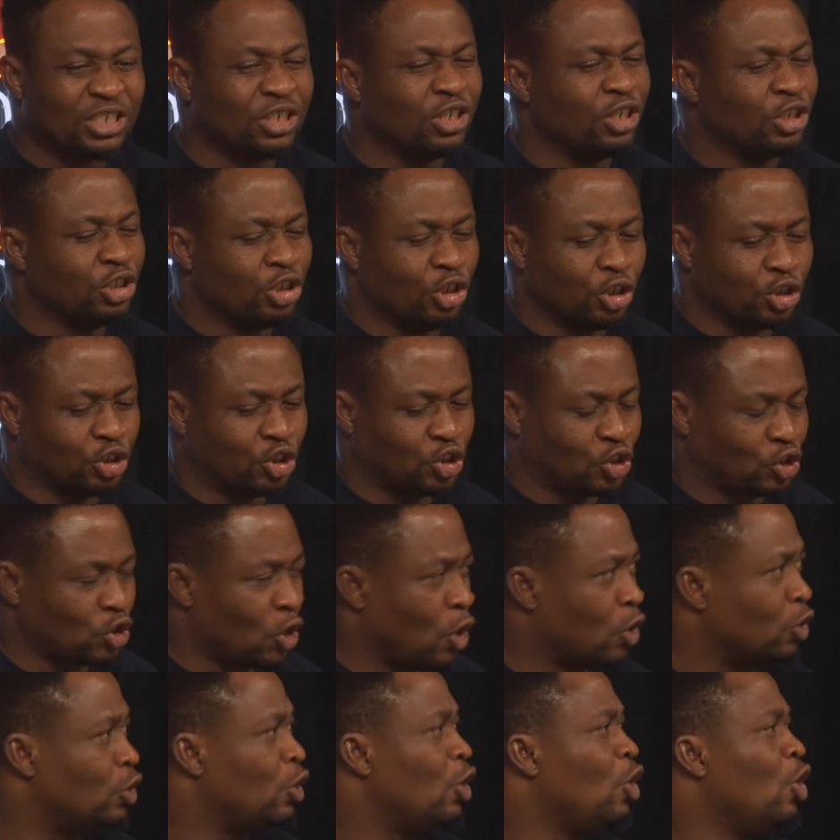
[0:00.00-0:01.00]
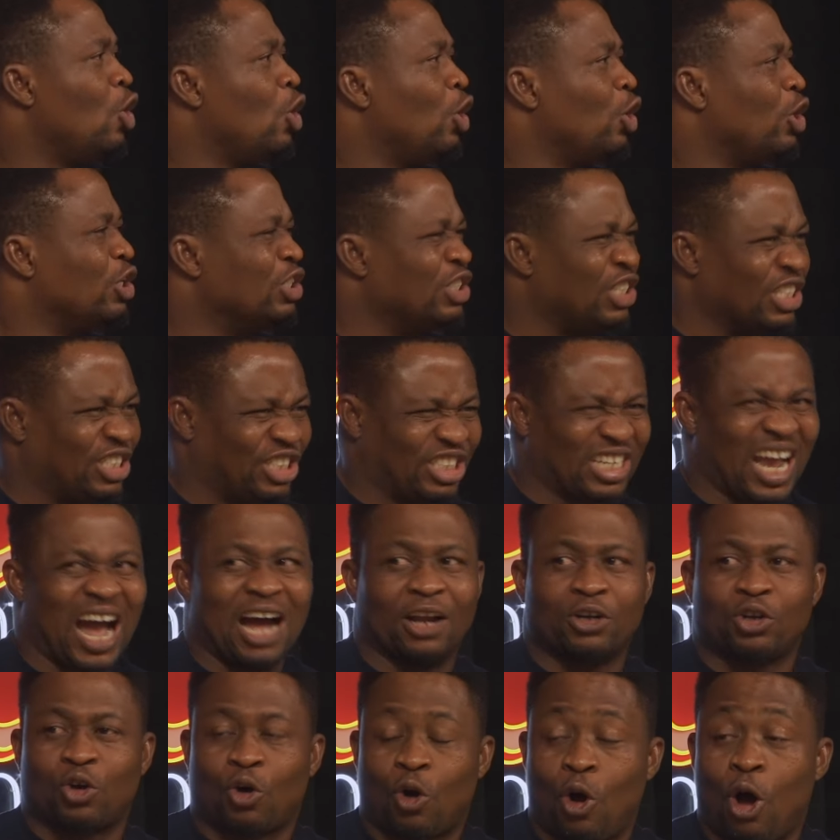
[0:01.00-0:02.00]
the child
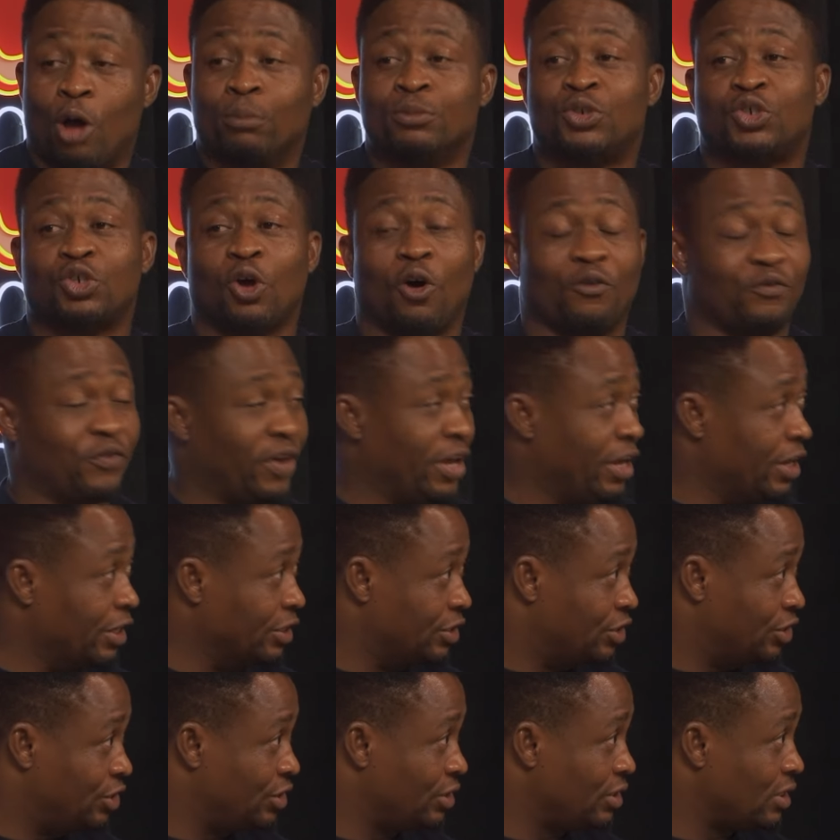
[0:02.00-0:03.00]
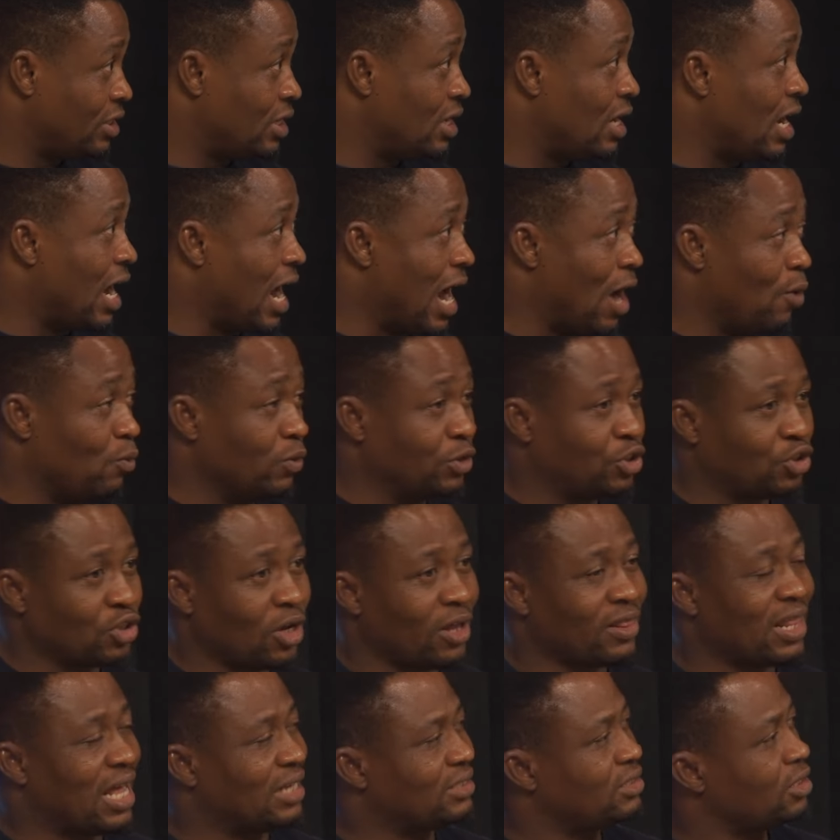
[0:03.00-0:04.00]
comes of age. And we saw
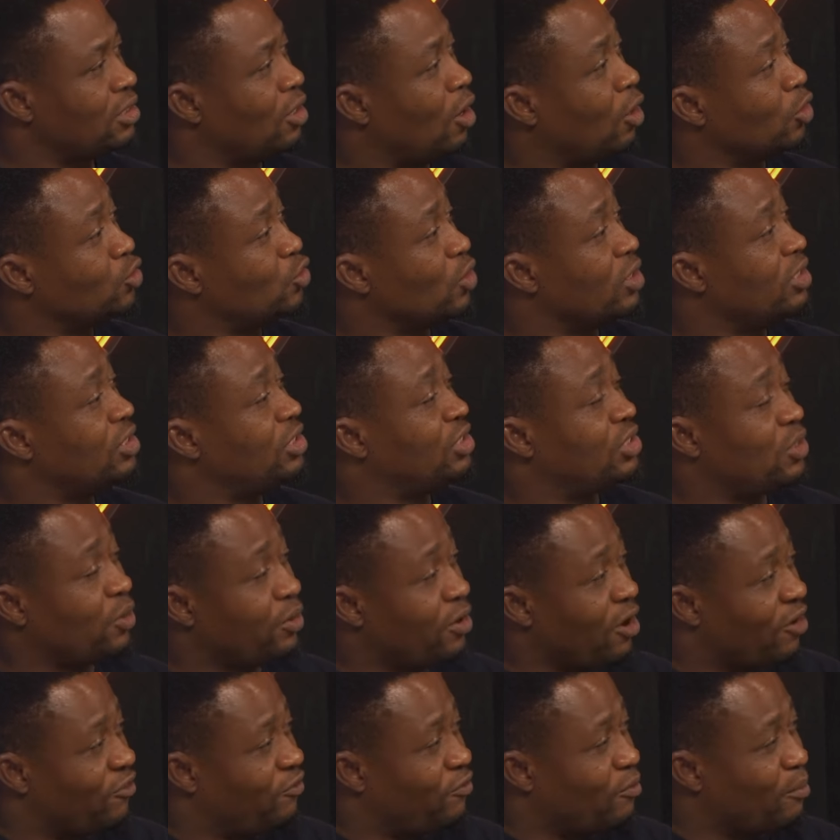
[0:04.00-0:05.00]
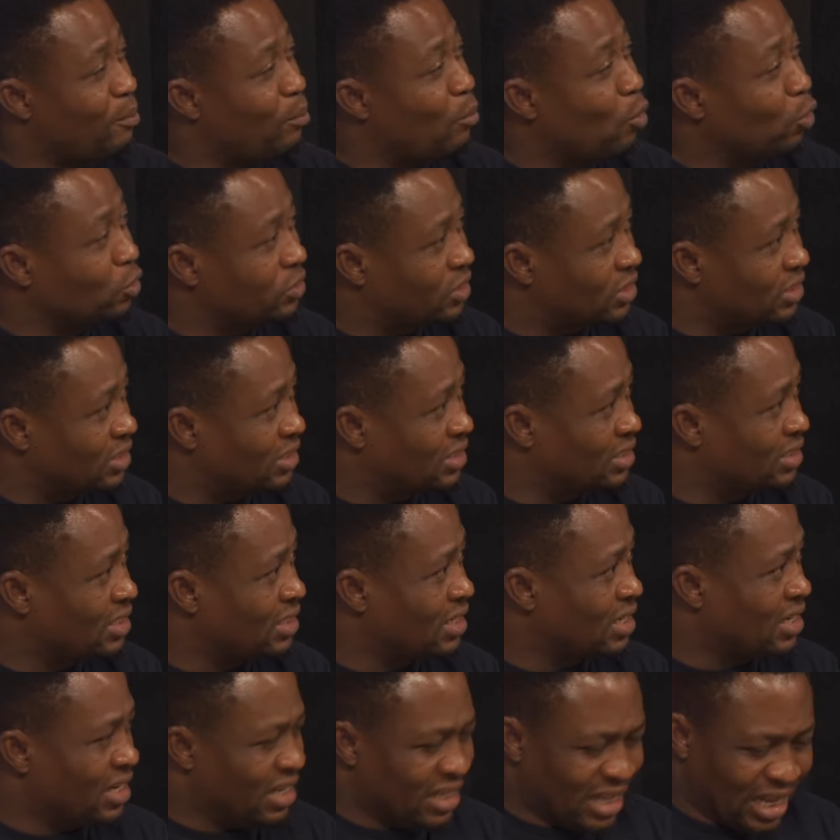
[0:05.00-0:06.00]
that also in the story of Moses.
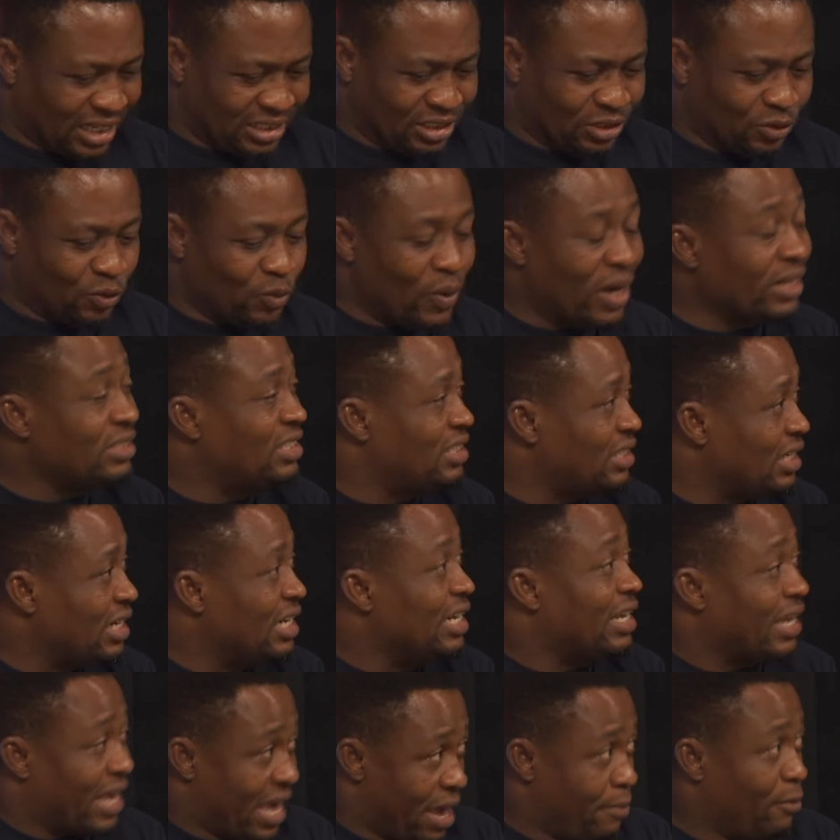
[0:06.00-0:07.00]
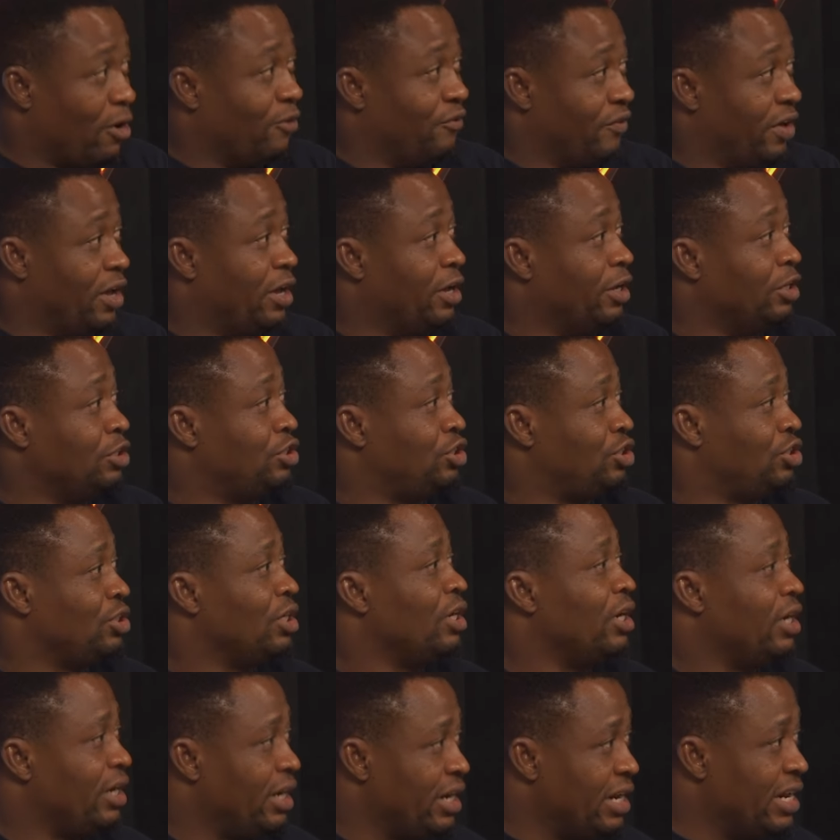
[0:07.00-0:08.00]
That when he came of age,
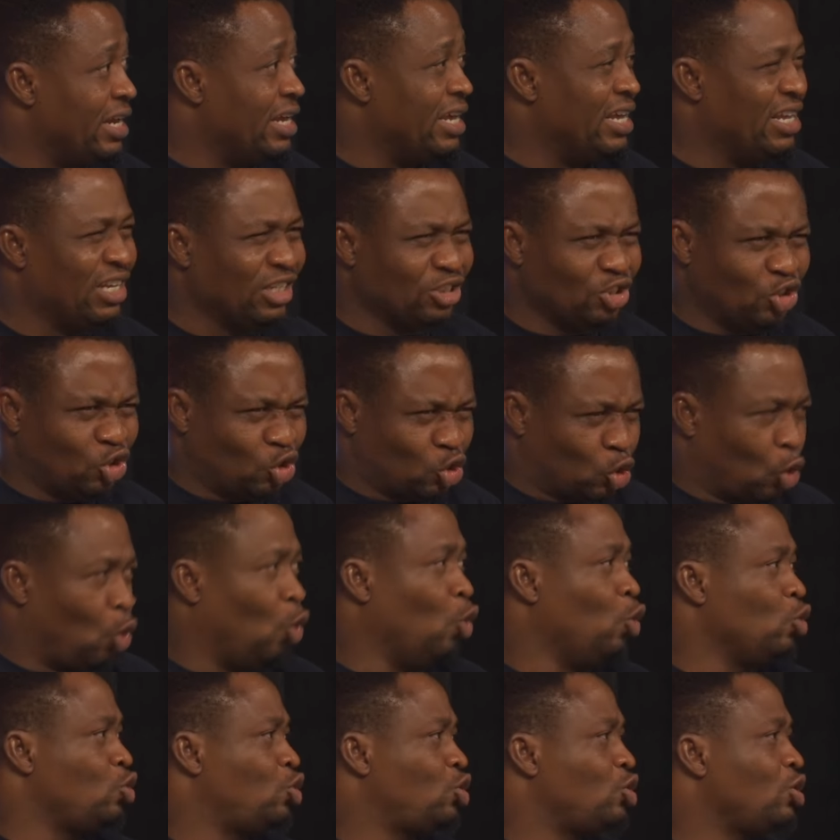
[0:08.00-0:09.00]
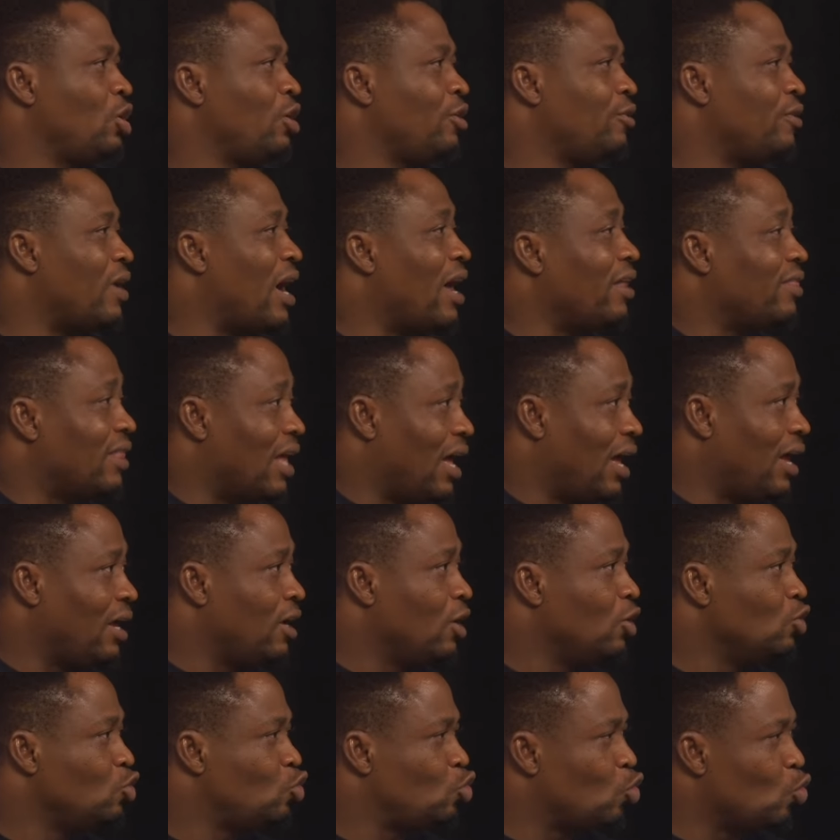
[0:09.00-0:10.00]
he chose rather
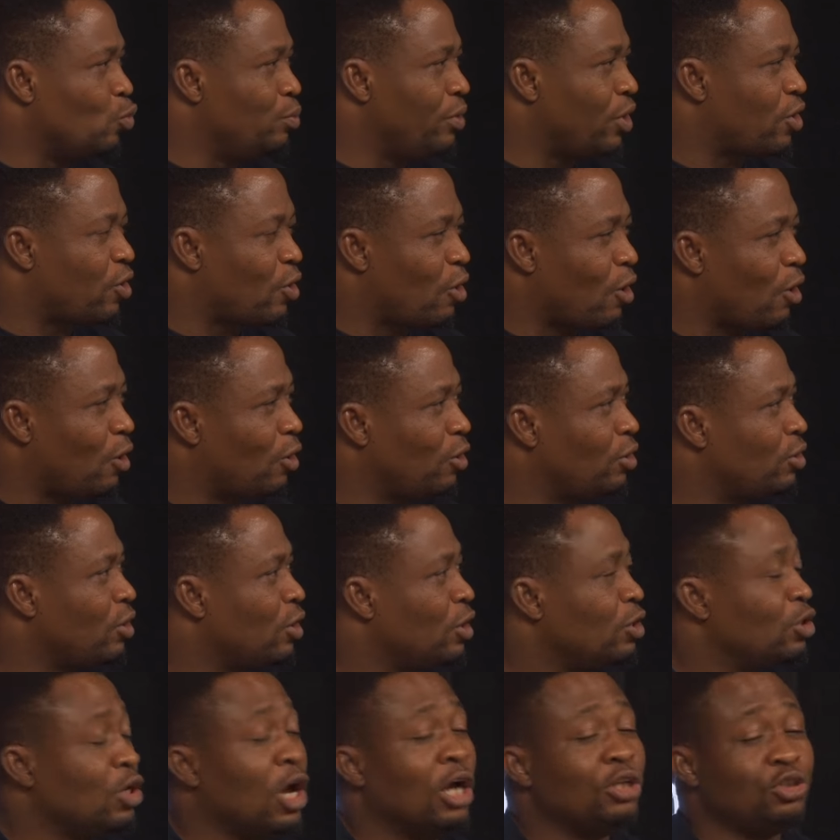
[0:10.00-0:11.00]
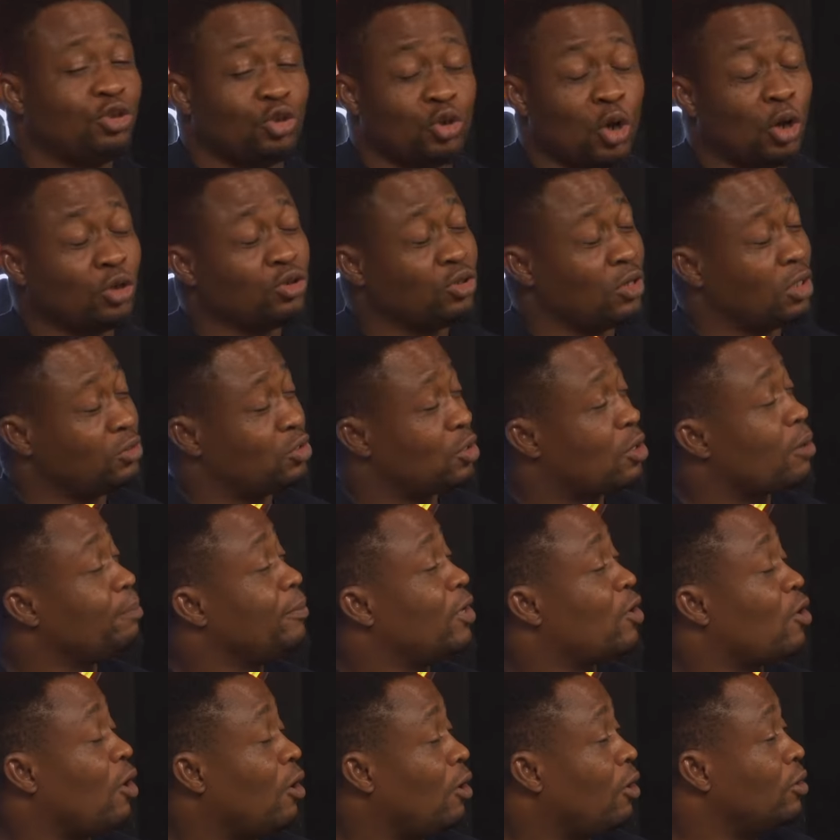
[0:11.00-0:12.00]
to be called, chose not to be
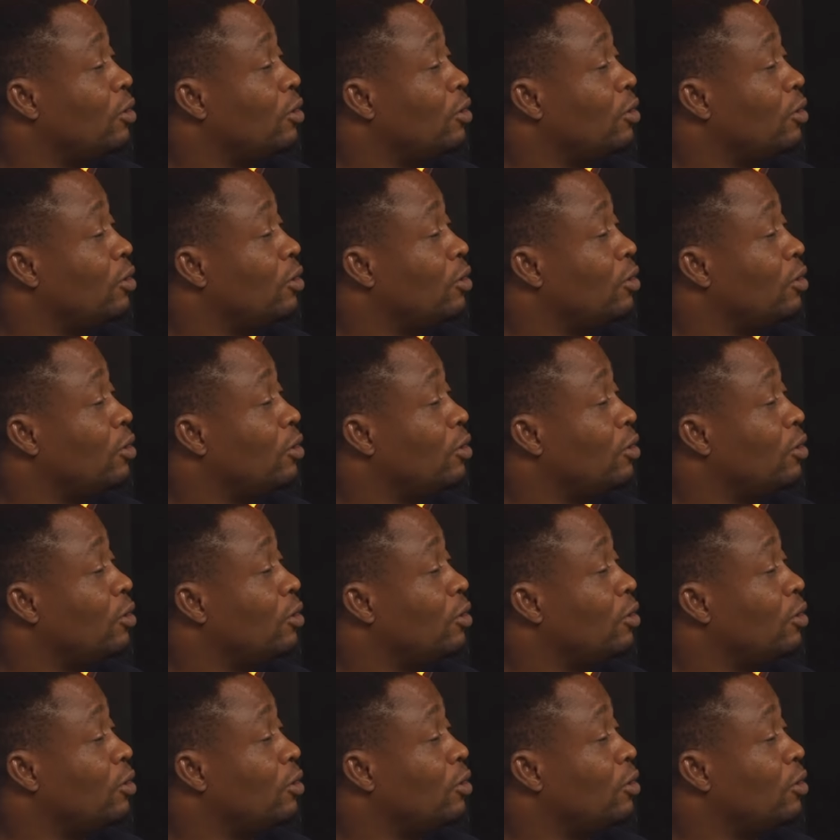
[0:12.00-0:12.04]
called